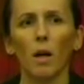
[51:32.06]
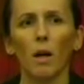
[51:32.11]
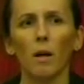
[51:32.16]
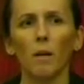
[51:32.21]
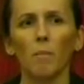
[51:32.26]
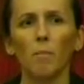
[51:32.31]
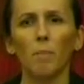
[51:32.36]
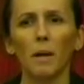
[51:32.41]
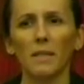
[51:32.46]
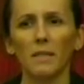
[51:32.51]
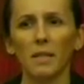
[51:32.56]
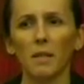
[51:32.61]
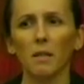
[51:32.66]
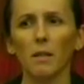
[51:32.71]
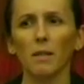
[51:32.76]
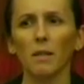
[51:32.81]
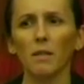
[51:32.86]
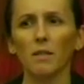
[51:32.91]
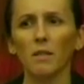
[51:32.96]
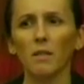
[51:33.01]

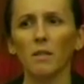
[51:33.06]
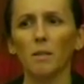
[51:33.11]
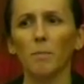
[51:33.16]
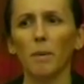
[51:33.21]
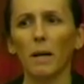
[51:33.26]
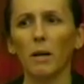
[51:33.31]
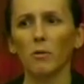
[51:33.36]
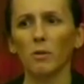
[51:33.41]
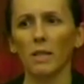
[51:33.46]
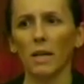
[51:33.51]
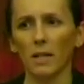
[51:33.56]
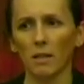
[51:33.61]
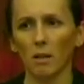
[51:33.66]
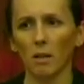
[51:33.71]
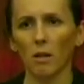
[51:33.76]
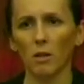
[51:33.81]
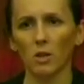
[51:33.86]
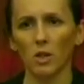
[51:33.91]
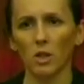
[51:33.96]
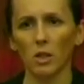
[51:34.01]
Basically, this is about
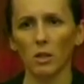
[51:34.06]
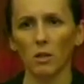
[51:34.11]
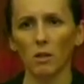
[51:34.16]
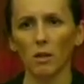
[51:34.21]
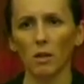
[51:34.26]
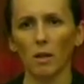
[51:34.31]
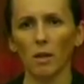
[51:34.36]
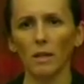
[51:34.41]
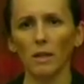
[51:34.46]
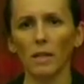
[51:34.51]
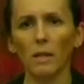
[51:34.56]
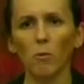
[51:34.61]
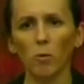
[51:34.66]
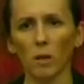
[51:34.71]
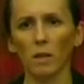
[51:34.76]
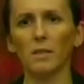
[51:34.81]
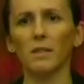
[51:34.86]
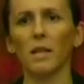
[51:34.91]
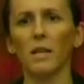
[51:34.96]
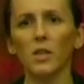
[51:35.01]
technology
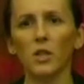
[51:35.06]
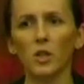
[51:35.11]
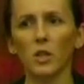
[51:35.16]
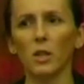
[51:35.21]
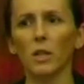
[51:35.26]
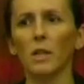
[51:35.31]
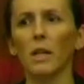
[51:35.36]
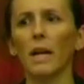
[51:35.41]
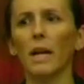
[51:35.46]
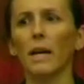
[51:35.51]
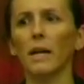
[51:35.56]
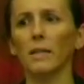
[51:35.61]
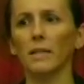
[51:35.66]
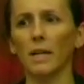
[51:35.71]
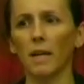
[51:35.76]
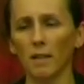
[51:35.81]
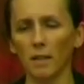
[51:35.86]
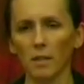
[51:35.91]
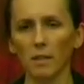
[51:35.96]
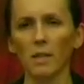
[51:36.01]
equalization and
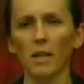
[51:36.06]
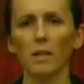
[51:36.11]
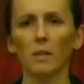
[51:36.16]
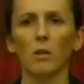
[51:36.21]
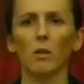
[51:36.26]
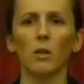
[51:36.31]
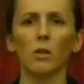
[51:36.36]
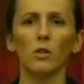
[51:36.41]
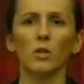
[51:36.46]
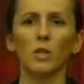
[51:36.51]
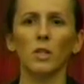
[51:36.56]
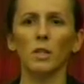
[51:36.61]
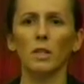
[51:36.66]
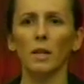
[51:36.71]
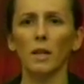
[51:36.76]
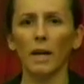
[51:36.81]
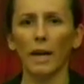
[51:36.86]
getting the technology